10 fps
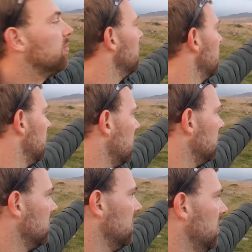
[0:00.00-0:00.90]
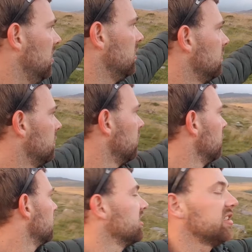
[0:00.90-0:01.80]

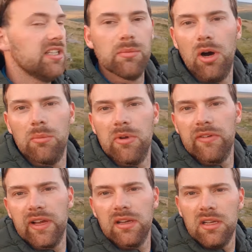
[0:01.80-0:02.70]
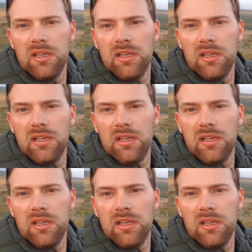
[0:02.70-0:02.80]
but just see the bottom of it.